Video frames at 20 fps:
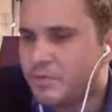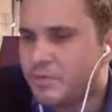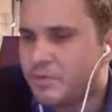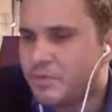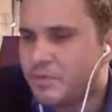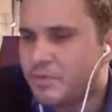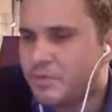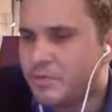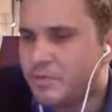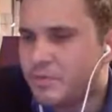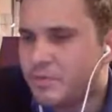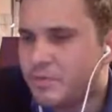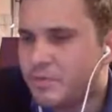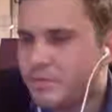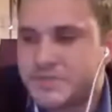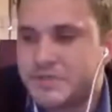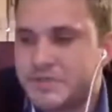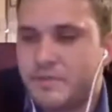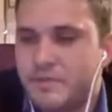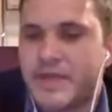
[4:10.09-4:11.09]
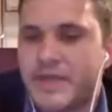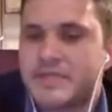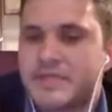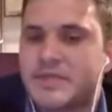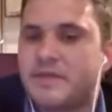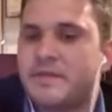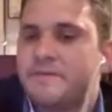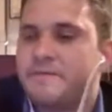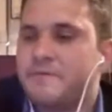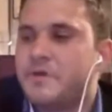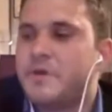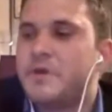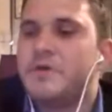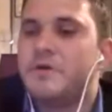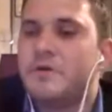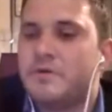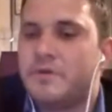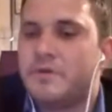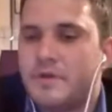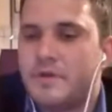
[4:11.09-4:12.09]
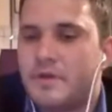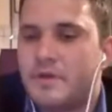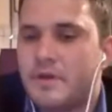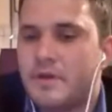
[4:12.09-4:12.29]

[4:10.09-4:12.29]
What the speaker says: That's fine. I mean, just do the best thing for you.